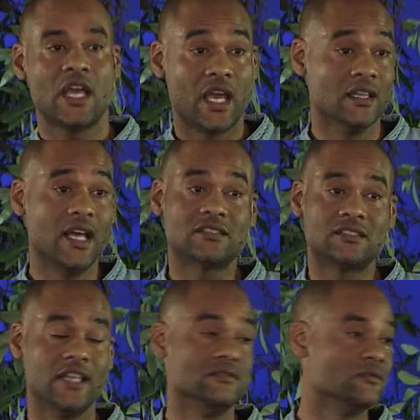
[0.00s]
and less
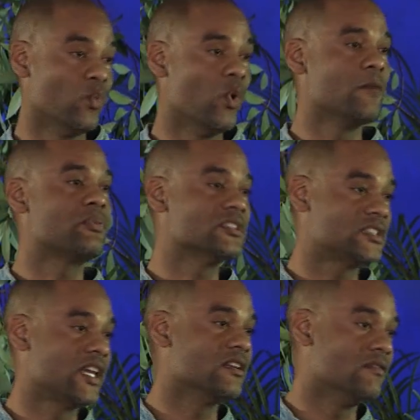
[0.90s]
than
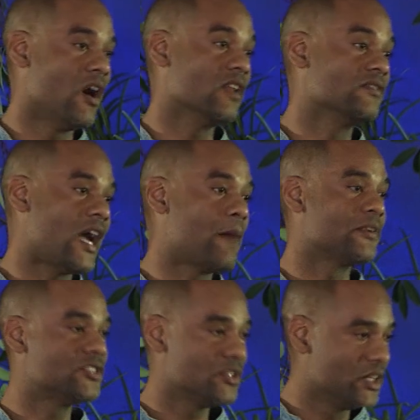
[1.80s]
1% of all of the
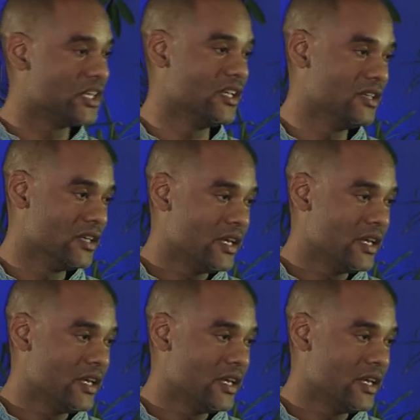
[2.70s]
opportunity